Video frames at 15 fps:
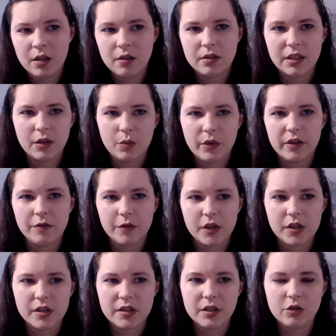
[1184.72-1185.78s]
deal with
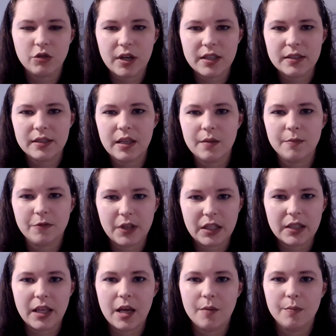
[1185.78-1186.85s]
first and dress them,
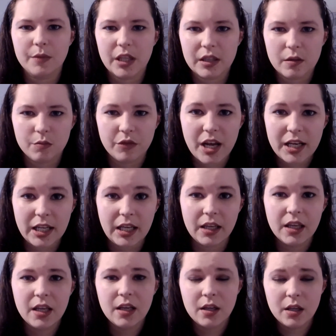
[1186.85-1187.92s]
feed them, get them ready.
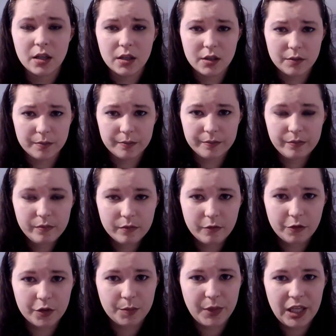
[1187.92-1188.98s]

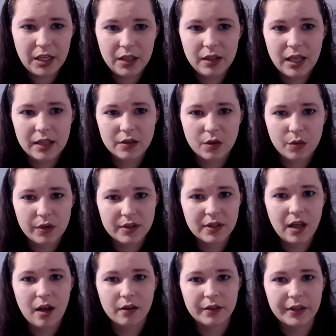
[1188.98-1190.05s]
For me, that's always
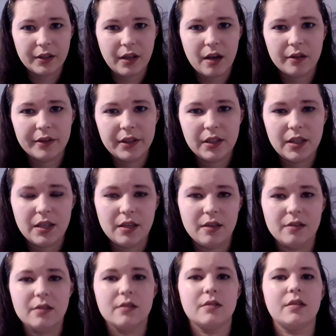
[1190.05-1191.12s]
Lachlan. Lachlan
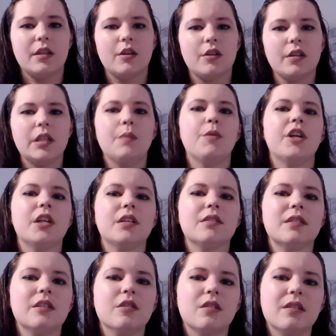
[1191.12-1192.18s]
is the early bird
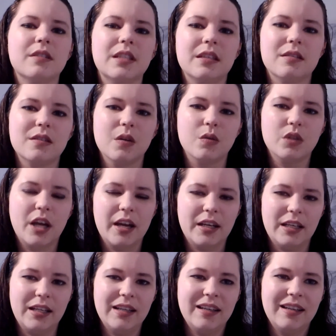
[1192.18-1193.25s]
still because he's so
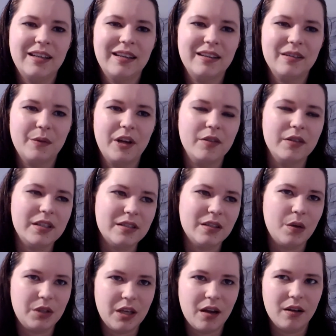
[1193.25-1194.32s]
tiny. Well, he's
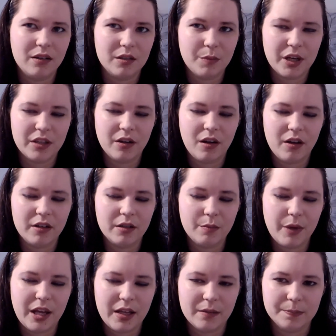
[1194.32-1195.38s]
so young compared to
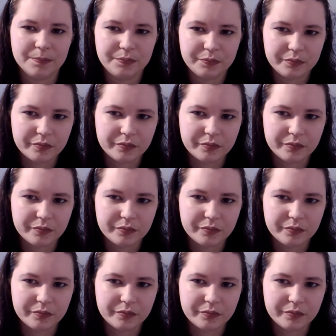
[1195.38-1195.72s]
Autumn, and,